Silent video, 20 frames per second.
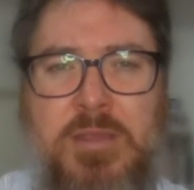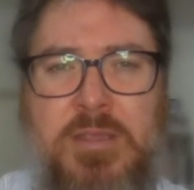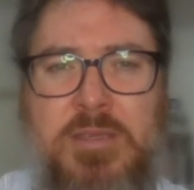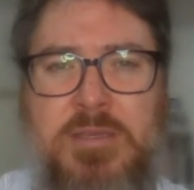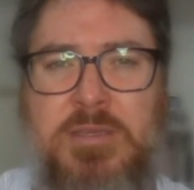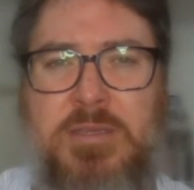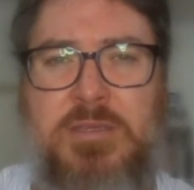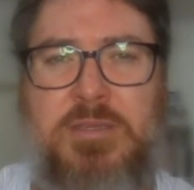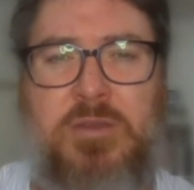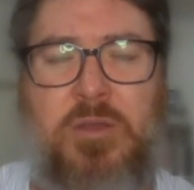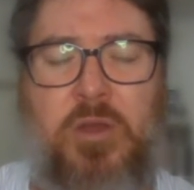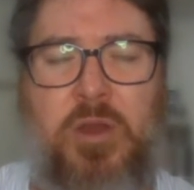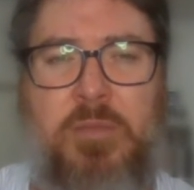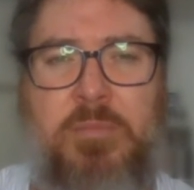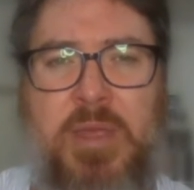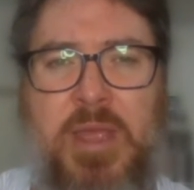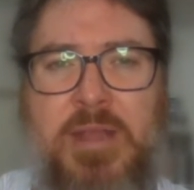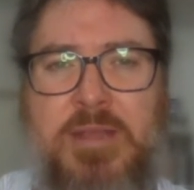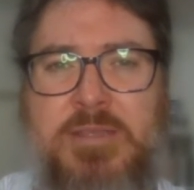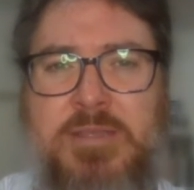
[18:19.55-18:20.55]
This is not
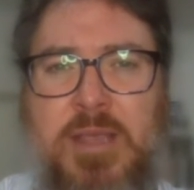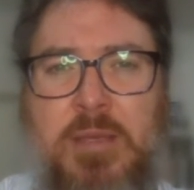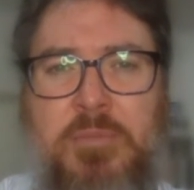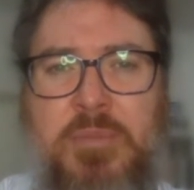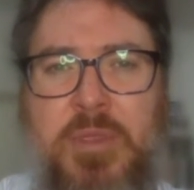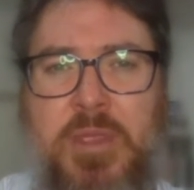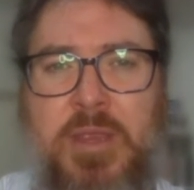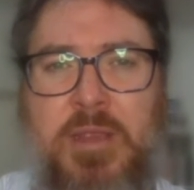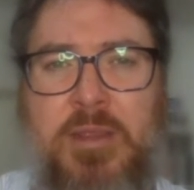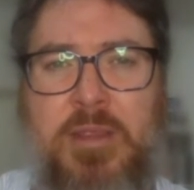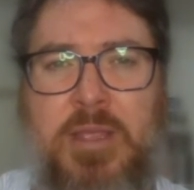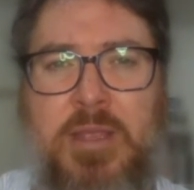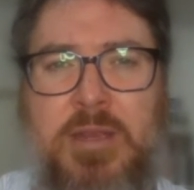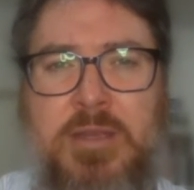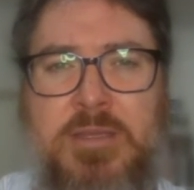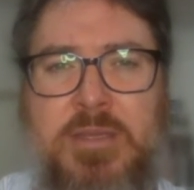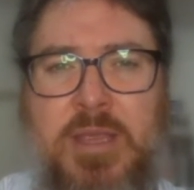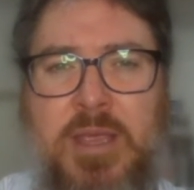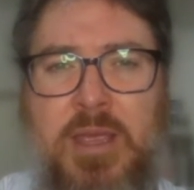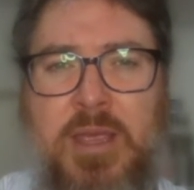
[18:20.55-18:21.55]
about something
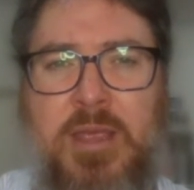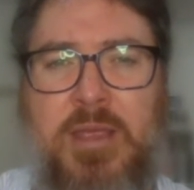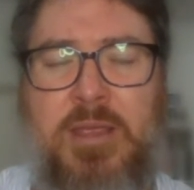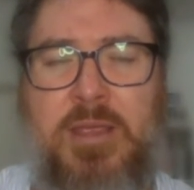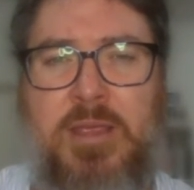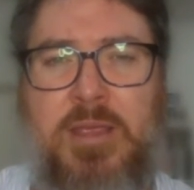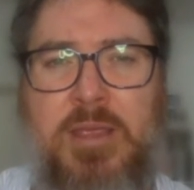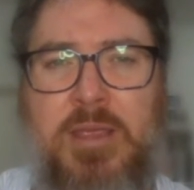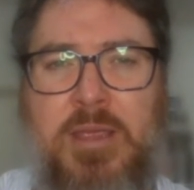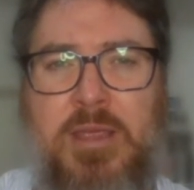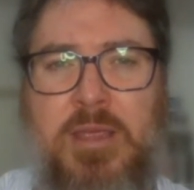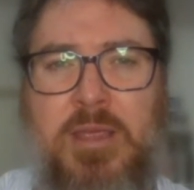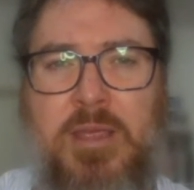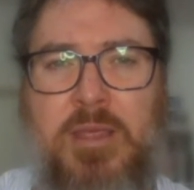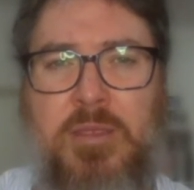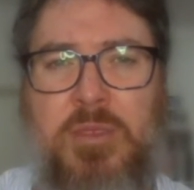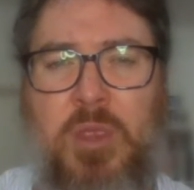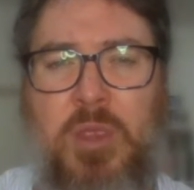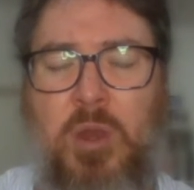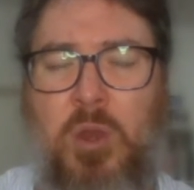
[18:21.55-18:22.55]
that
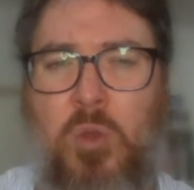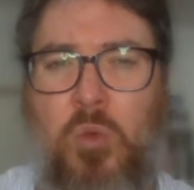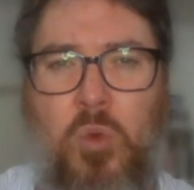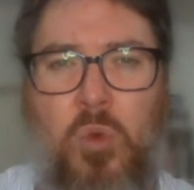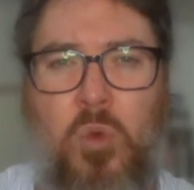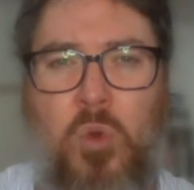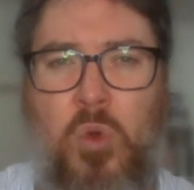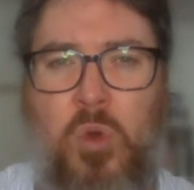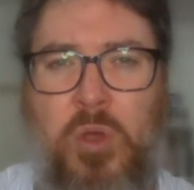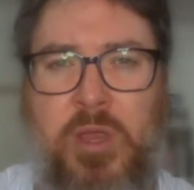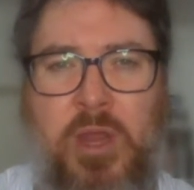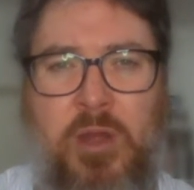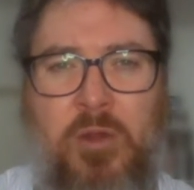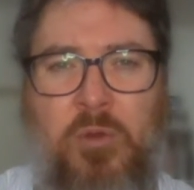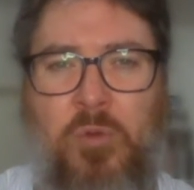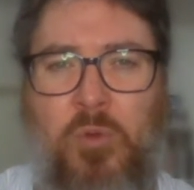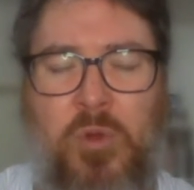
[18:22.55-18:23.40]
the law can